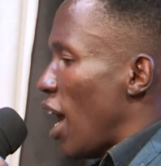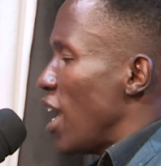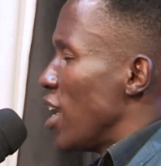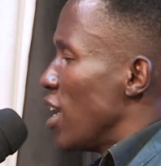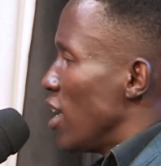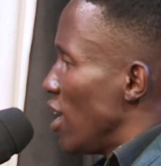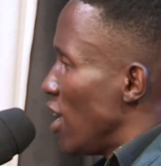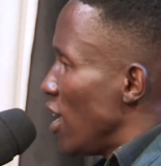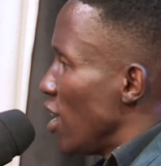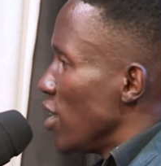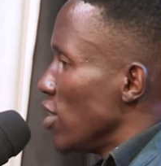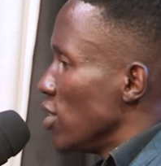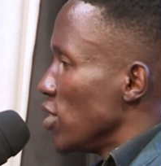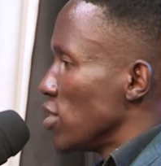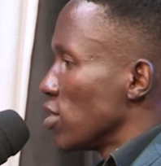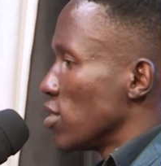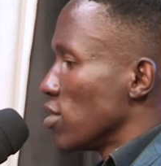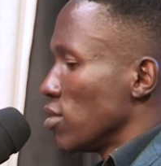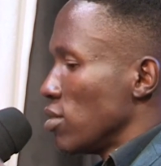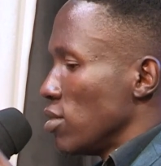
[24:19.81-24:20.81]

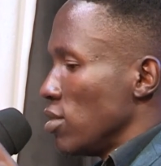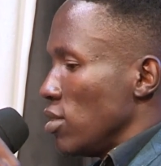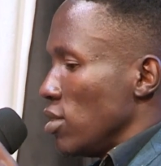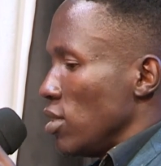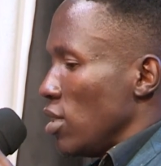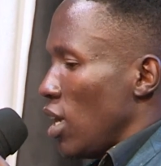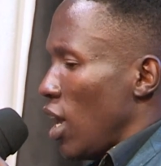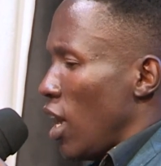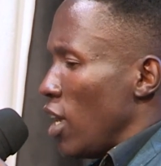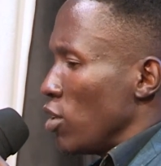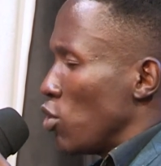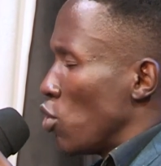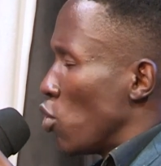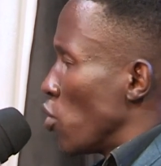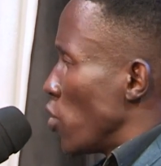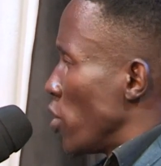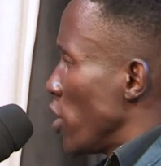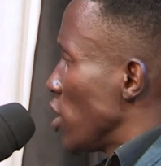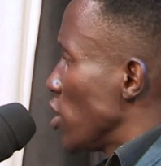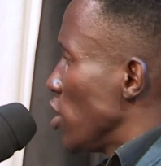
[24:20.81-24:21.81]
analyze and
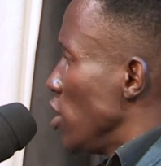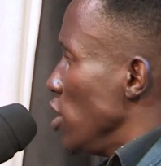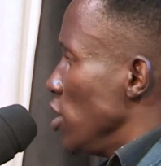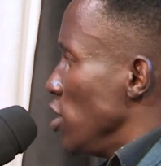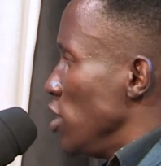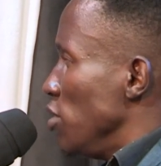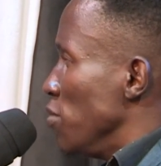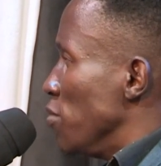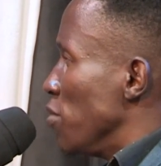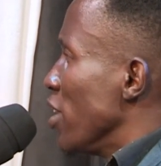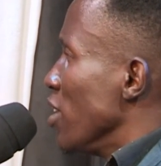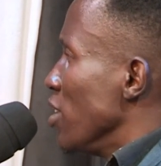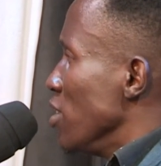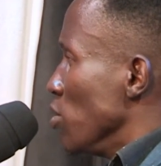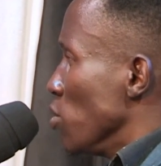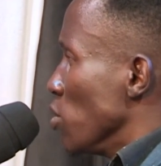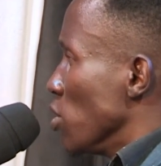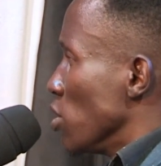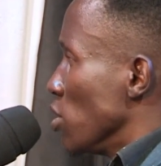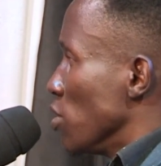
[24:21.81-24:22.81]
correctly
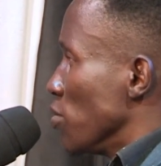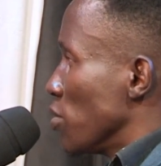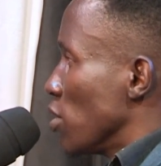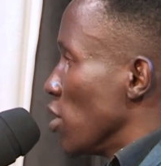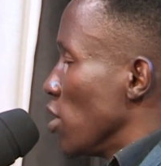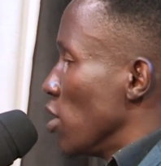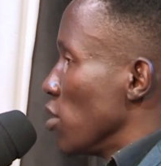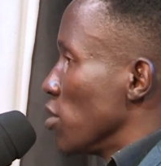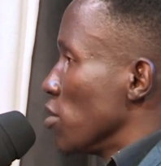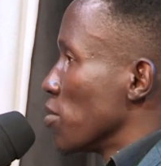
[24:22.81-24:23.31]
divide the Word of God.